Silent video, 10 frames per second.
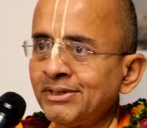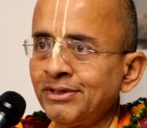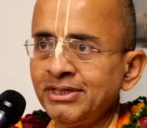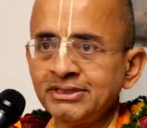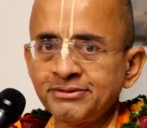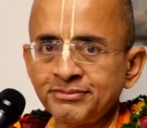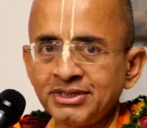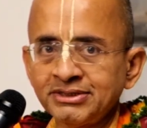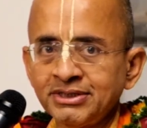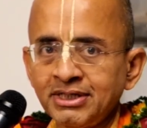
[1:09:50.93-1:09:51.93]
read some
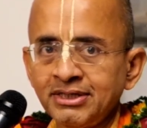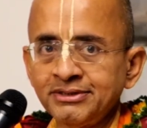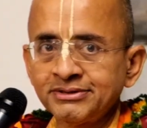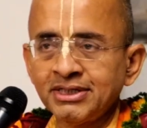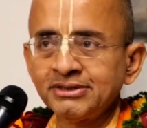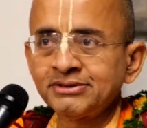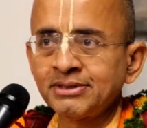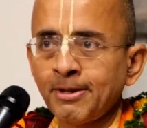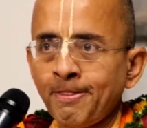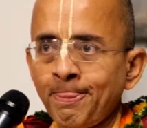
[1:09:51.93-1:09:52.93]
section and discuss.